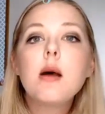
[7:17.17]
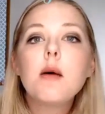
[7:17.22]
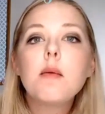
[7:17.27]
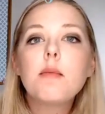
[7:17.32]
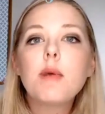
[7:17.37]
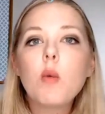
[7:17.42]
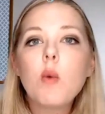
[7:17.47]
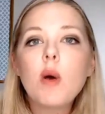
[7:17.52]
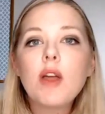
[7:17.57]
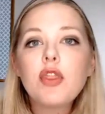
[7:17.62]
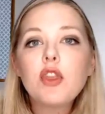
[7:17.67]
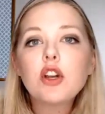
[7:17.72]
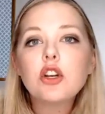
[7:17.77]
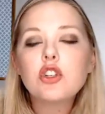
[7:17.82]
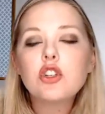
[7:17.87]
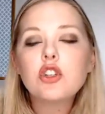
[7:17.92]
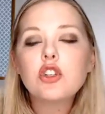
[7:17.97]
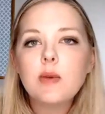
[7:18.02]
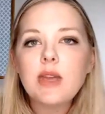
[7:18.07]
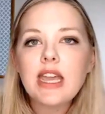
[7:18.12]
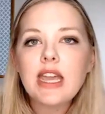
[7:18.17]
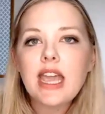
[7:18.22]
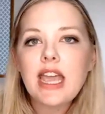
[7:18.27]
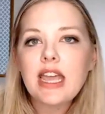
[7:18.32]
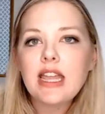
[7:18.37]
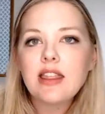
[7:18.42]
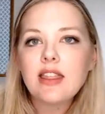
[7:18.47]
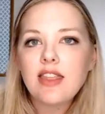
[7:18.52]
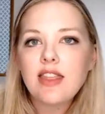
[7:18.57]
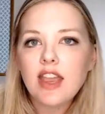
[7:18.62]
But what they're doing
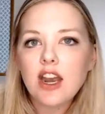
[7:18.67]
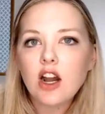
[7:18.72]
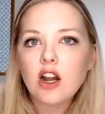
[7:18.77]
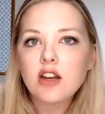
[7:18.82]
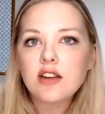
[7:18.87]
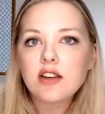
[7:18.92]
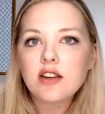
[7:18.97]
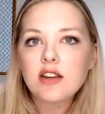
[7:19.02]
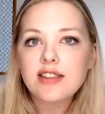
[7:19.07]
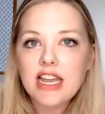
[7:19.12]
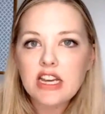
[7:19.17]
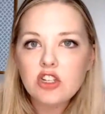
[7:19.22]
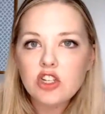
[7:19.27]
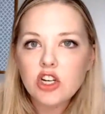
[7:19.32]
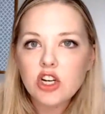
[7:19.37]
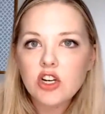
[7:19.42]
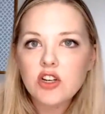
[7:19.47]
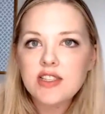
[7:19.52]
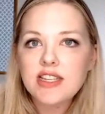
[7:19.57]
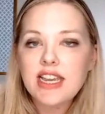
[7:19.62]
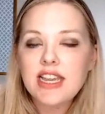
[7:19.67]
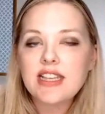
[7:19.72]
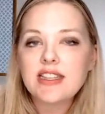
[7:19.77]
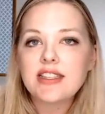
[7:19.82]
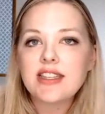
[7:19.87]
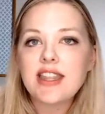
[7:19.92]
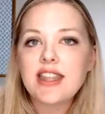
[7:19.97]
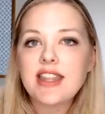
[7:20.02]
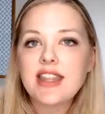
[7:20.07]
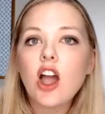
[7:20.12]
in their centers
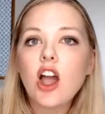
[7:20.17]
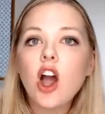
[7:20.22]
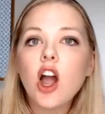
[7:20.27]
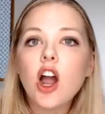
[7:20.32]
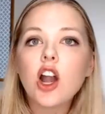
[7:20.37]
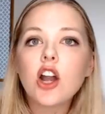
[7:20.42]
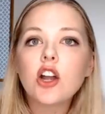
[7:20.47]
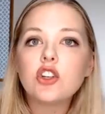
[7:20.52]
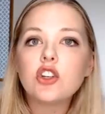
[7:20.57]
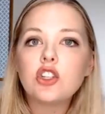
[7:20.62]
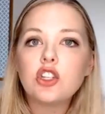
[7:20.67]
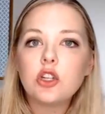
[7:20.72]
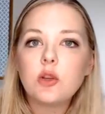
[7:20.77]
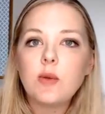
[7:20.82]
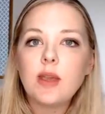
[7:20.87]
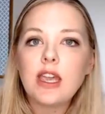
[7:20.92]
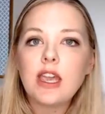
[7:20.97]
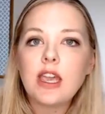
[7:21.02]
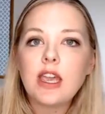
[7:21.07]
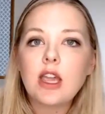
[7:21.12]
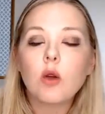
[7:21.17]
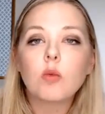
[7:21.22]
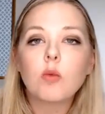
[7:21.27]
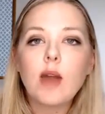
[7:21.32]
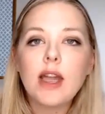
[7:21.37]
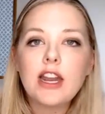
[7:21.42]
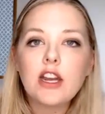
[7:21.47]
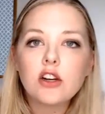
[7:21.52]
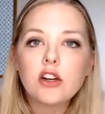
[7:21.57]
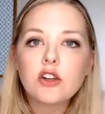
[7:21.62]
is they are doing
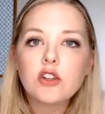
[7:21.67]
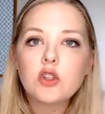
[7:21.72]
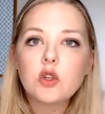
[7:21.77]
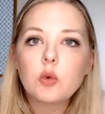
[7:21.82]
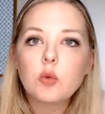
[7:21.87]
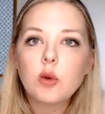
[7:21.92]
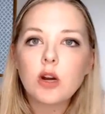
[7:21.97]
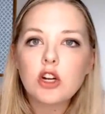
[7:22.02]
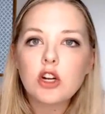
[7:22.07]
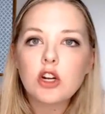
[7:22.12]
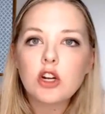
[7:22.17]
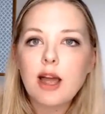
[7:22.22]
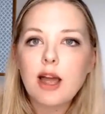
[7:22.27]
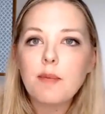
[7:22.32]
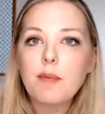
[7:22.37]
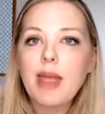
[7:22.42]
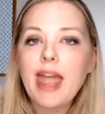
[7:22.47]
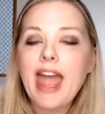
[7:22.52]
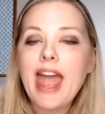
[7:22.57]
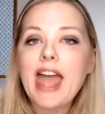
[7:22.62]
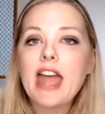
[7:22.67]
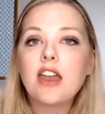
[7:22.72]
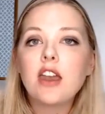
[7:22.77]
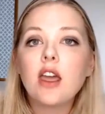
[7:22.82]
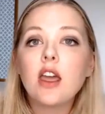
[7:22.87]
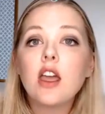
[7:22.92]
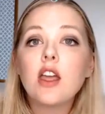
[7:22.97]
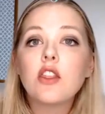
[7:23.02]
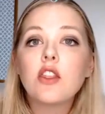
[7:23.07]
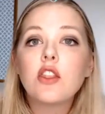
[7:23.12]
writers workshop
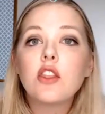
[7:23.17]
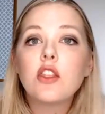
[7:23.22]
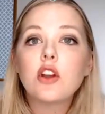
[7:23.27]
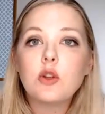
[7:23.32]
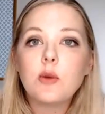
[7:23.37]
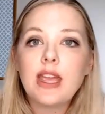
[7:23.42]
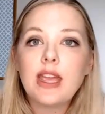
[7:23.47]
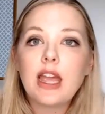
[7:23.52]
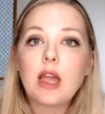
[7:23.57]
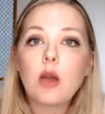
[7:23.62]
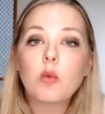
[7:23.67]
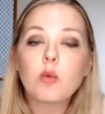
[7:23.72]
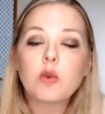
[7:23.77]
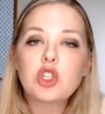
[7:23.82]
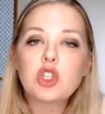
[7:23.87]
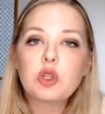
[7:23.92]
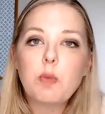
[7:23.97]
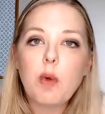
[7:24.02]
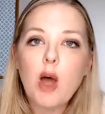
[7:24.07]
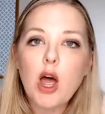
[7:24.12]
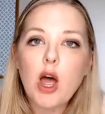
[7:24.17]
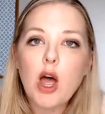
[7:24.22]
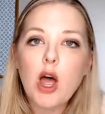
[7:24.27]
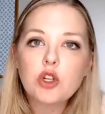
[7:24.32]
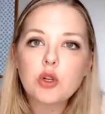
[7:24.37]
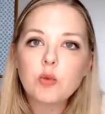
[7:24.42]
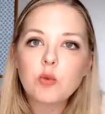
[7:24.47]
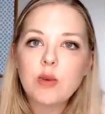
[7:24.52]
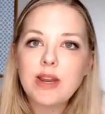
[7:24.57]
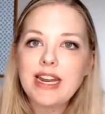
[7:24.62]
and they're doing respond
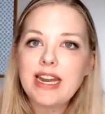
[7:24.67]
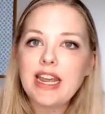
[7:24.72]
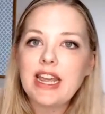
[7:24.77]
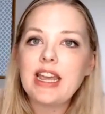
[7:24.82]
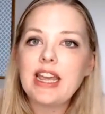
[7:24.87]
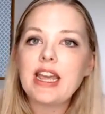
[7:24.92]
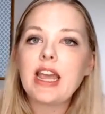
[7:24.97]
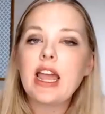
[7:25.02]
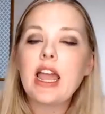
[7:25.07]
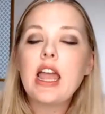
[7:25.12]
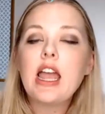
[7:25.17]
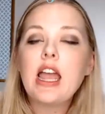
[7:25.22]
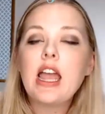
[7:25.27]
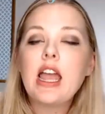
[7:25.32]
to reading.